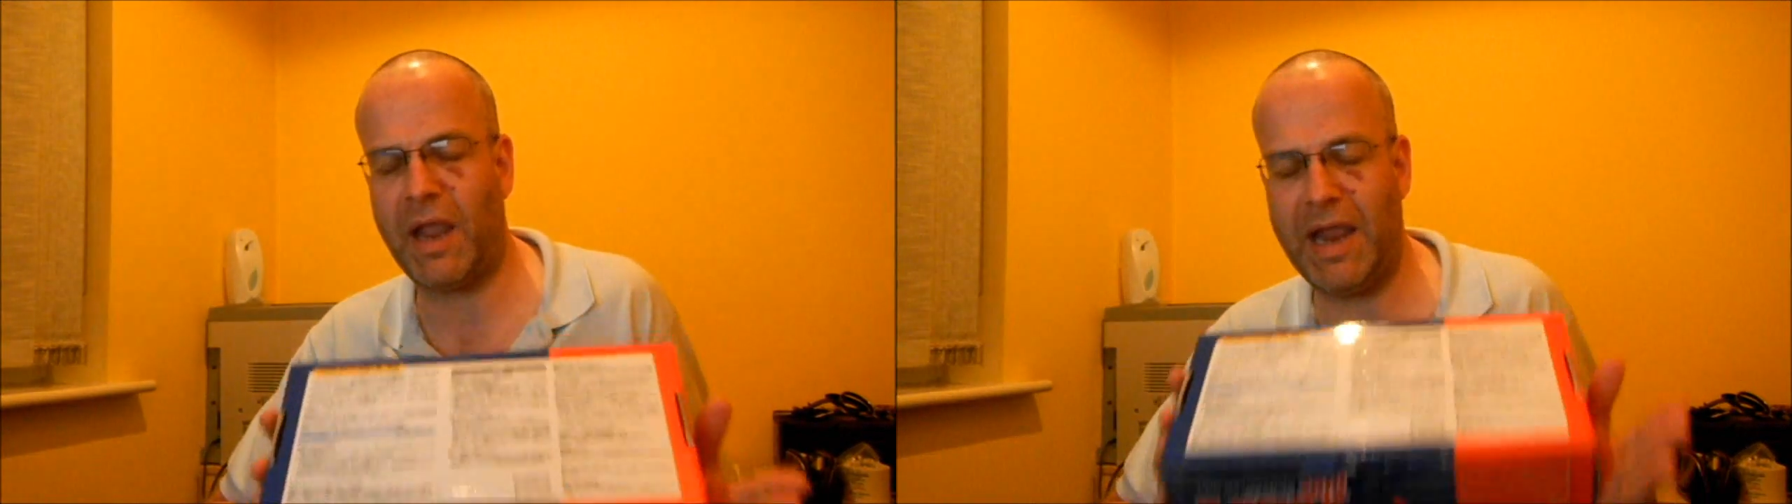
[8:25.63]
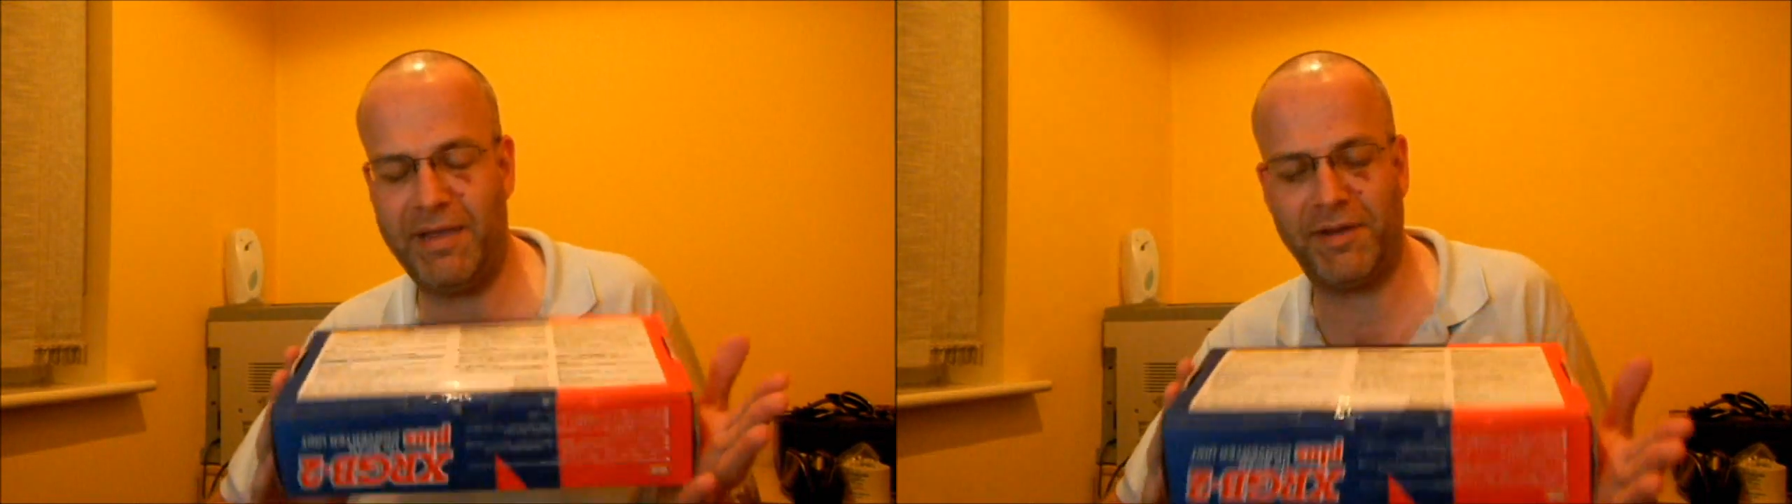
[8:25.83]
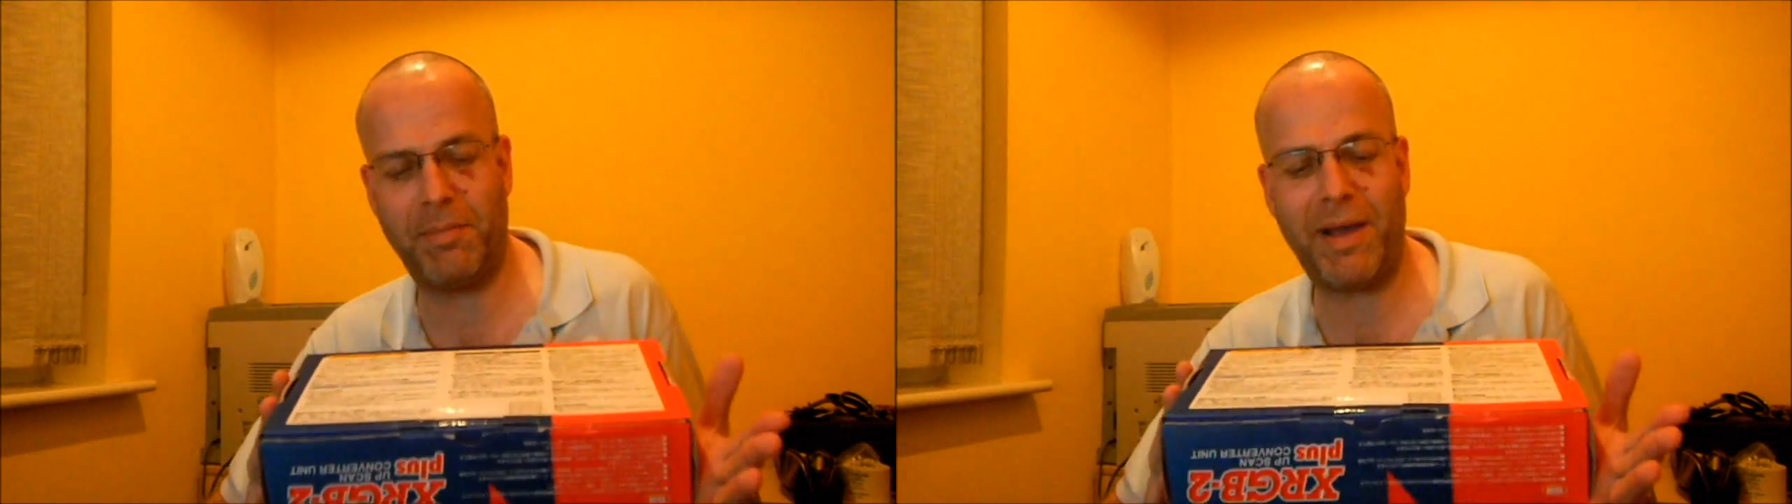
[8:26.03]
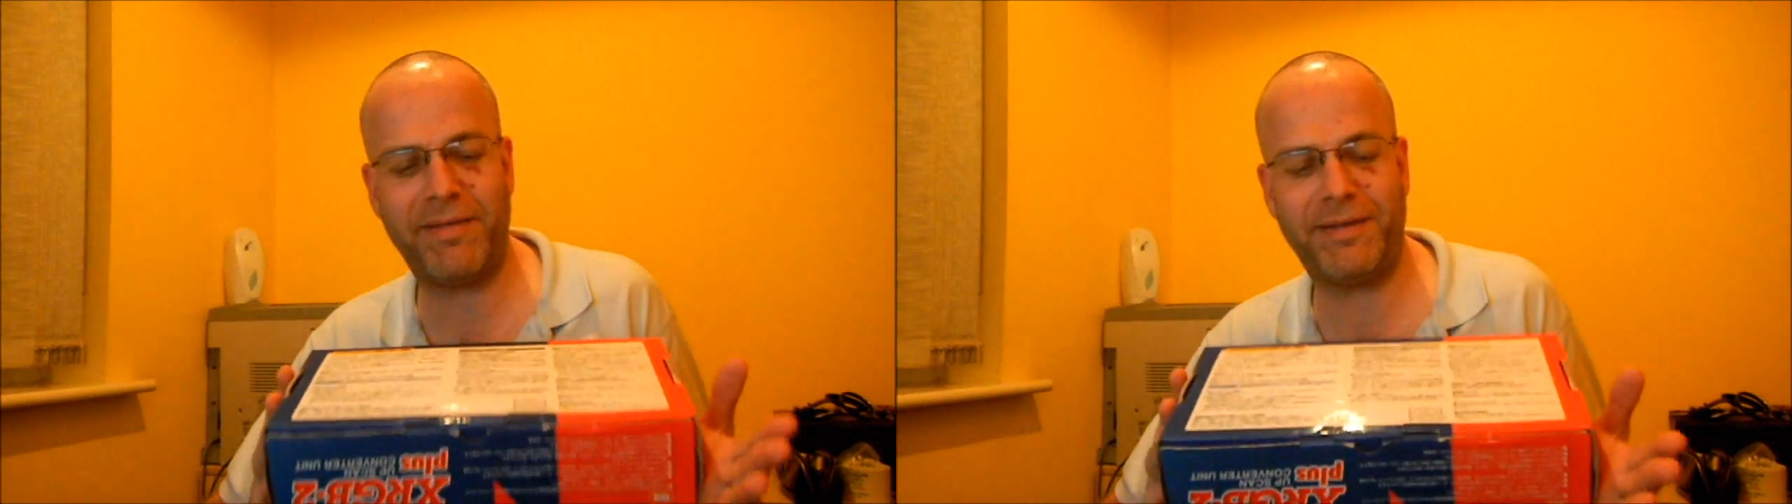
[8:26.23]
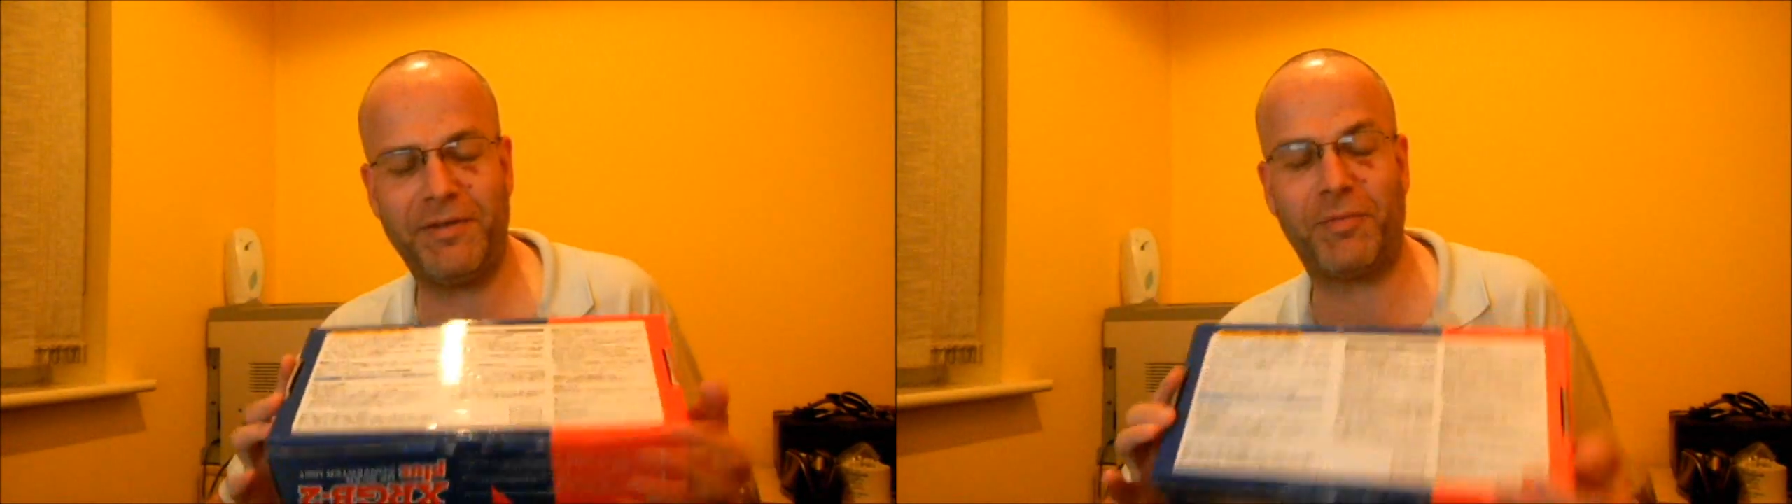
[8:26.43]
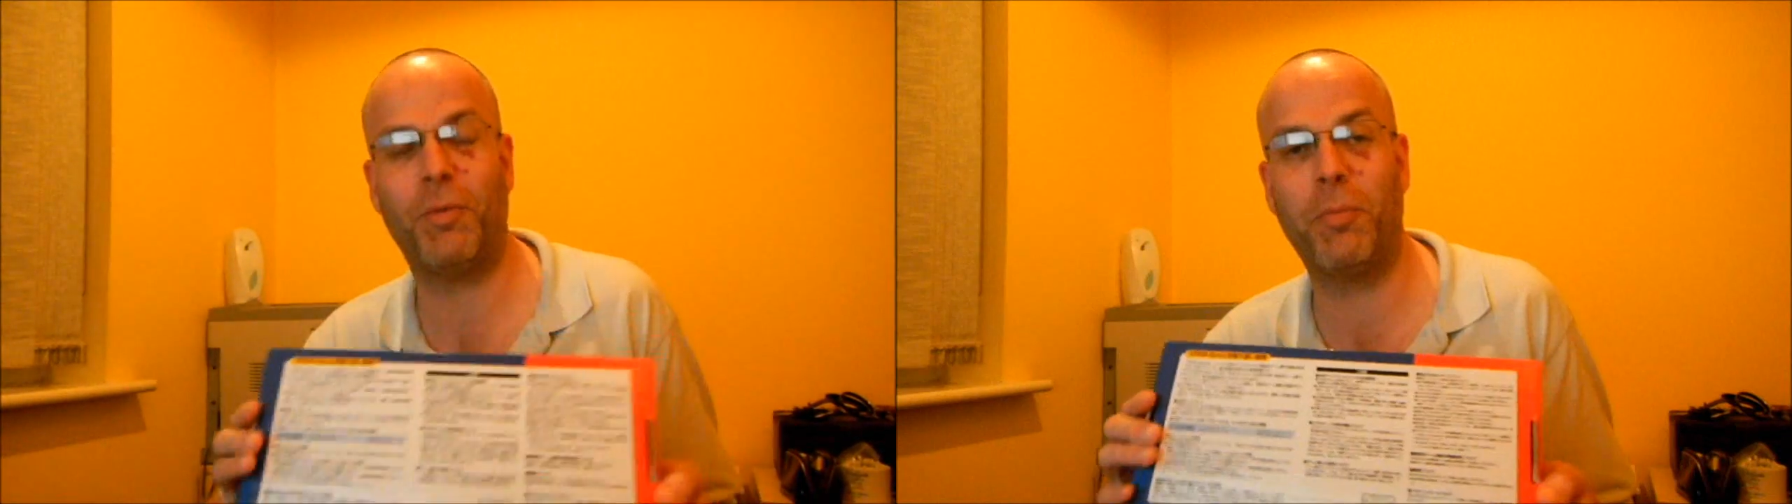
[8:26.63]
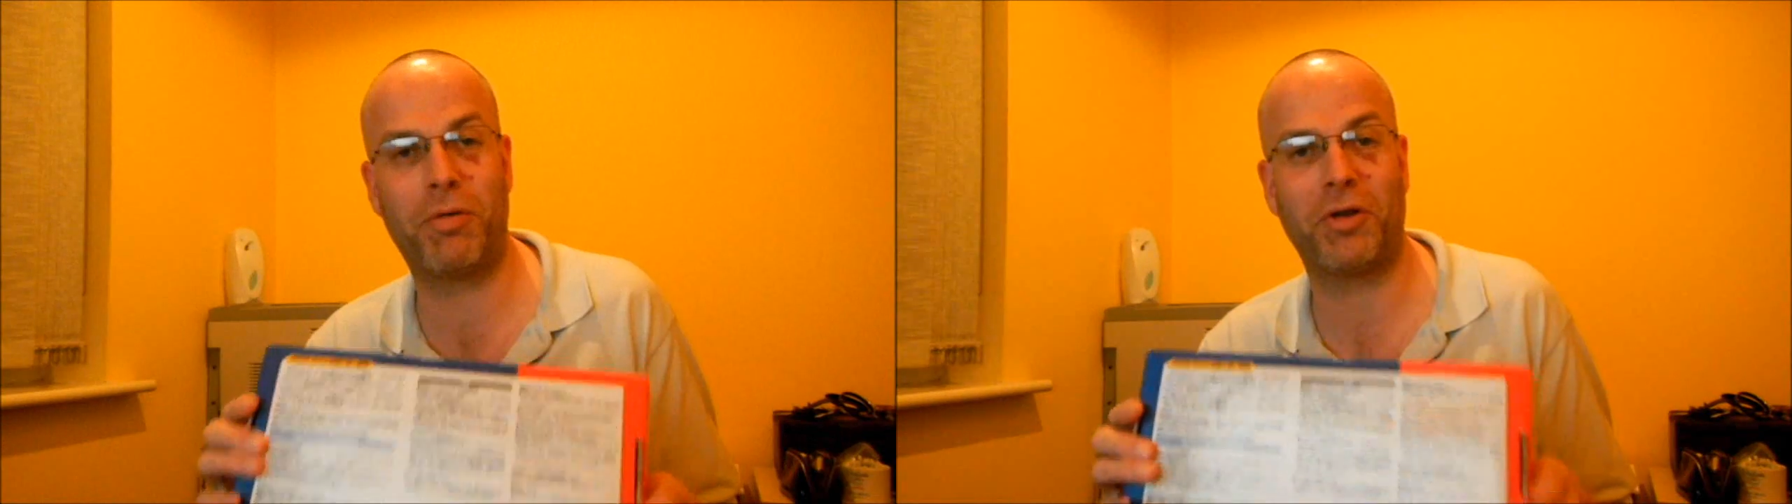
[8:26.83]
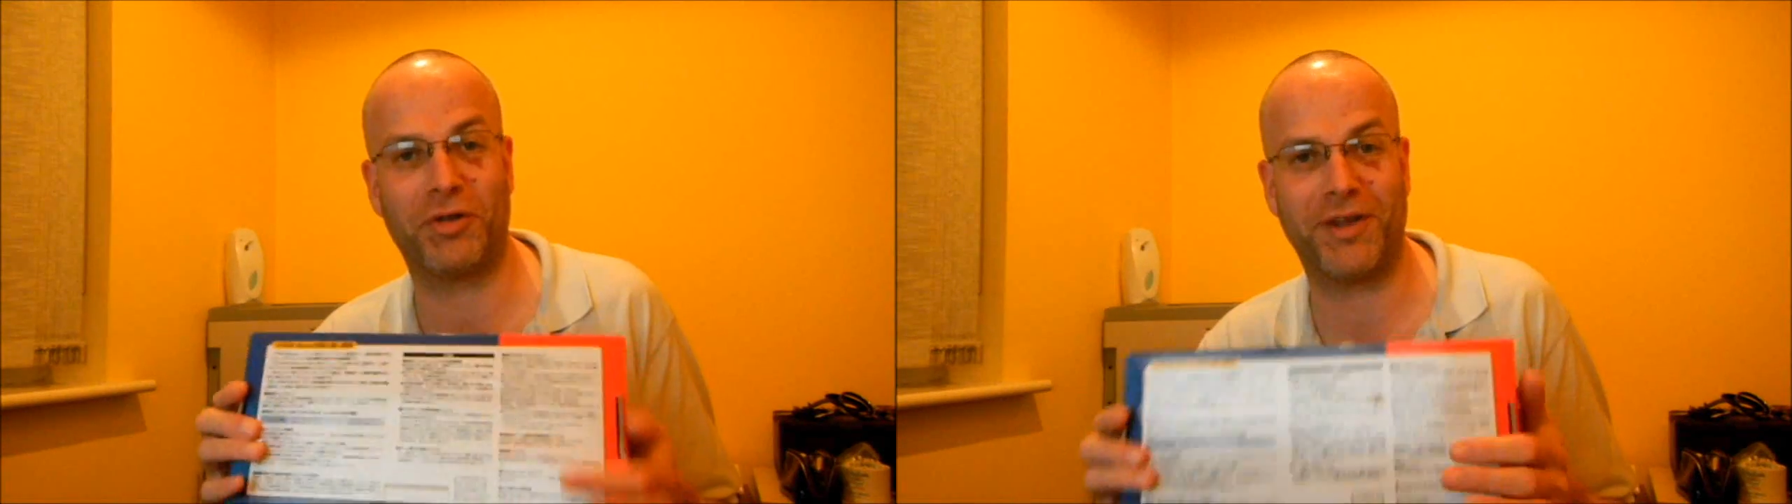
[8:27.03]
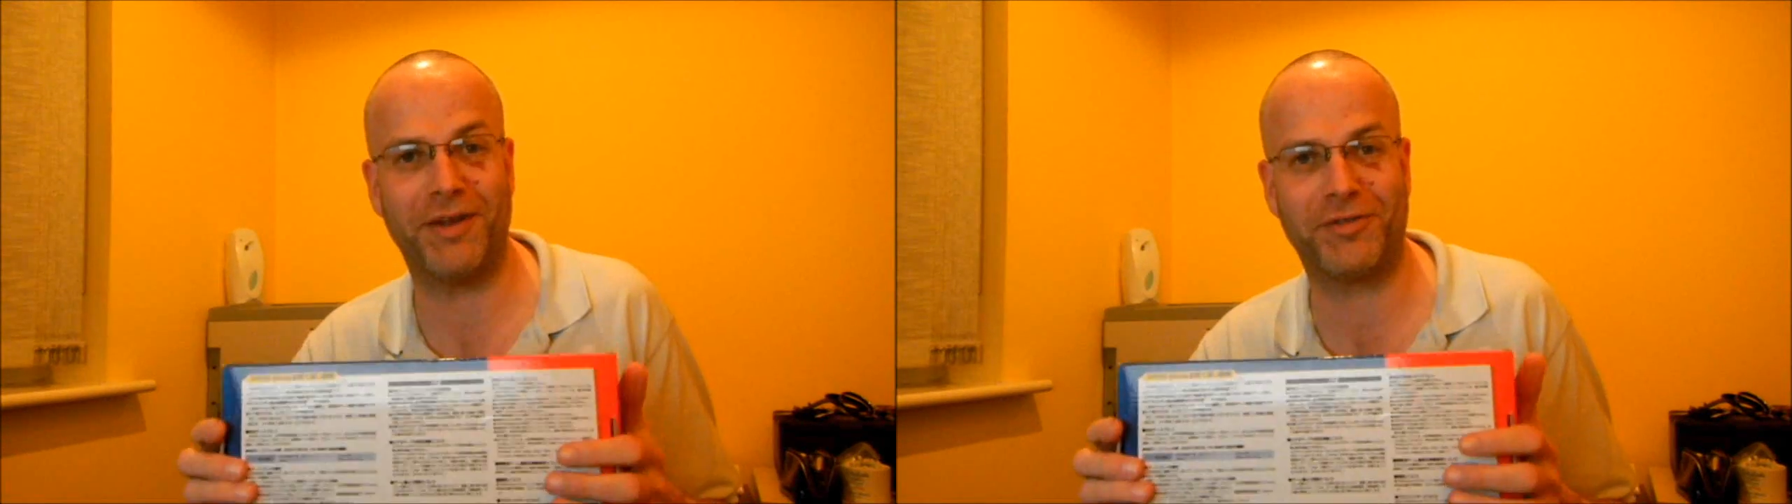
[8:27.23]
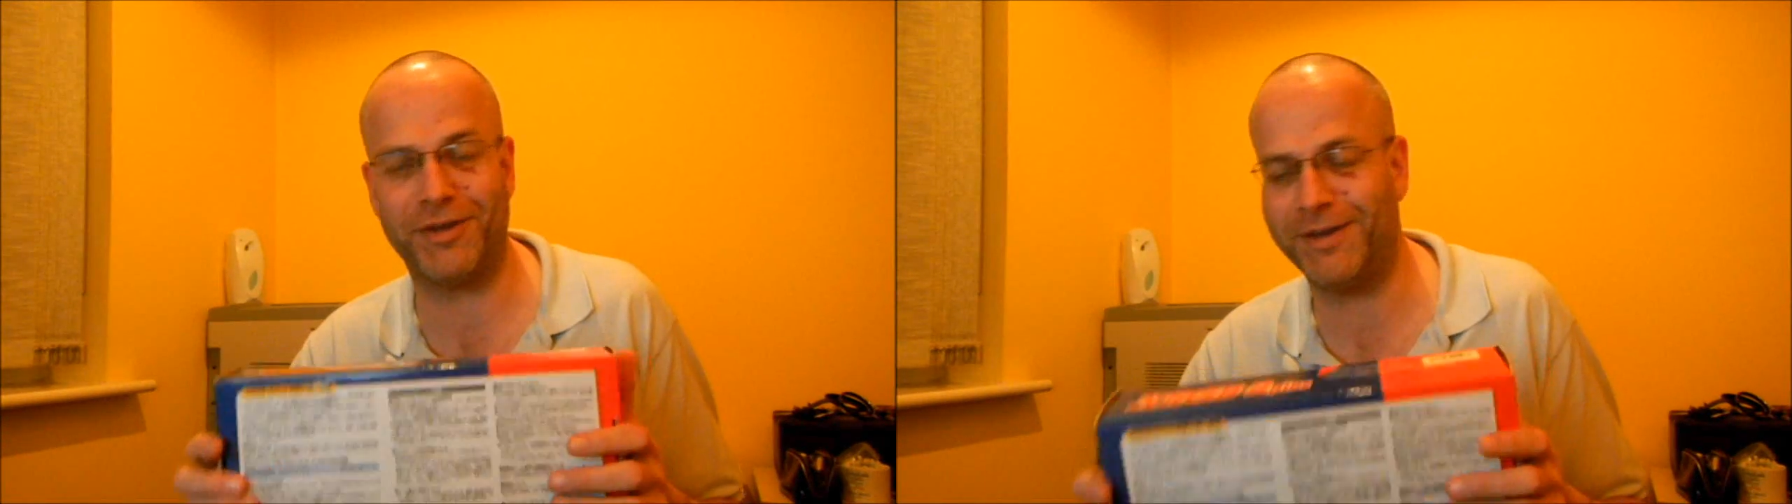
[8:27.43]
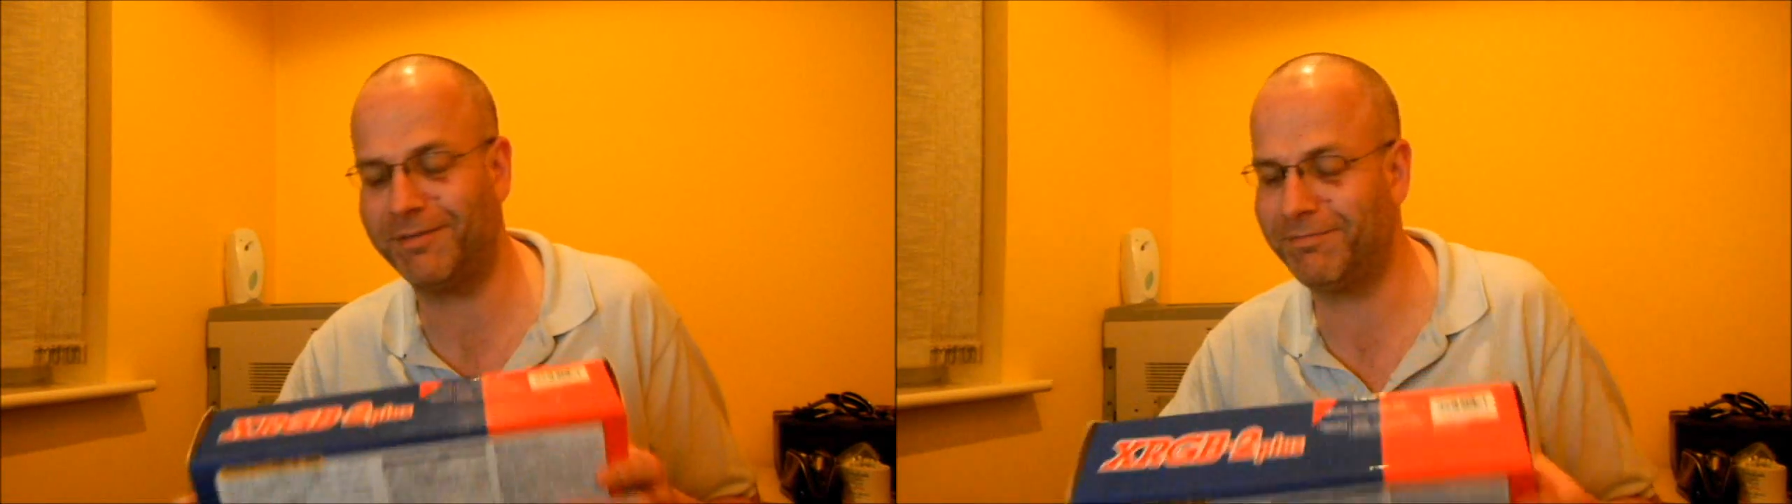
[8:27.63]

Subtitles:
It's an amazingly small product, actually.